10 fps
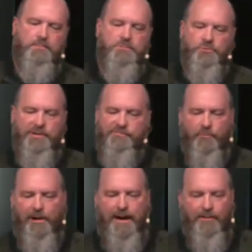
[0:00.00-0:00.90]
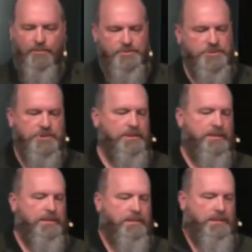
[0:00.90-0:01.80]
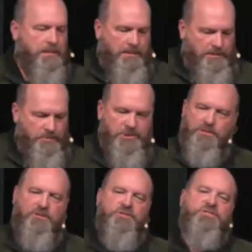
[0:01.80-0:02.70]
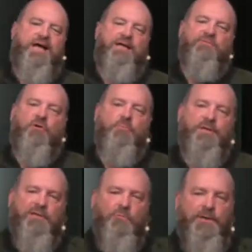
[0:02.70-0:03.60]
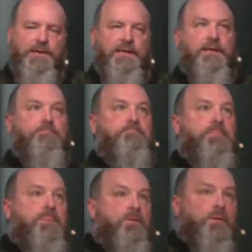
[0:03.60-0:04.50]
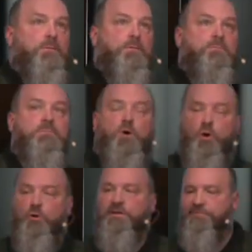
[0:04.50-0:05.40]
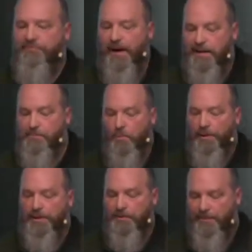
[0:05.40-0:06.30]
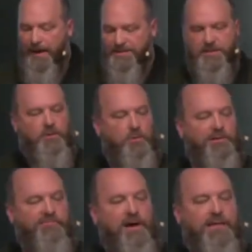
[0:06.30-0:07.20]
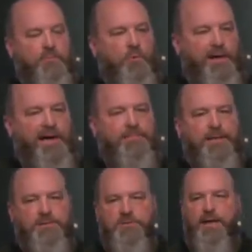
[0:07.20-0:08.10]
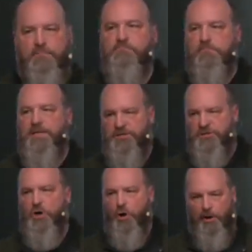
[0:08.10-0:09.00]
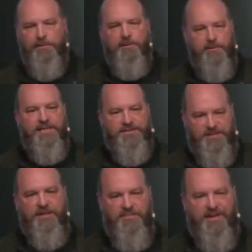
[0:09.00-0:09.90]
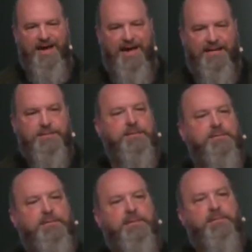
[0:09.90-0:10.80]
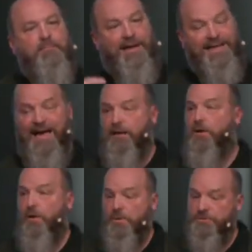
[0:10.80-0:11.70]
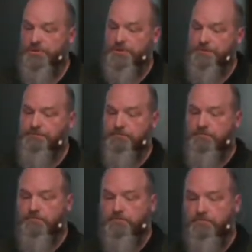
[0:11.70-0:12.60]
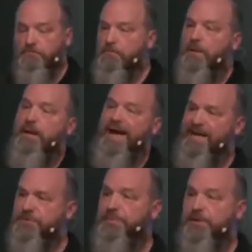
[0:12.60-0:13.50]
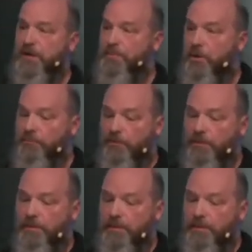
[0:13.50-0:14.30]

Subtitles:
24 hours, there was a little sign of her being weak. And early Friday morning, and when I say early Friday morning, I mean it's like it's dark, it's in the night. My dad calls, asks me to come over.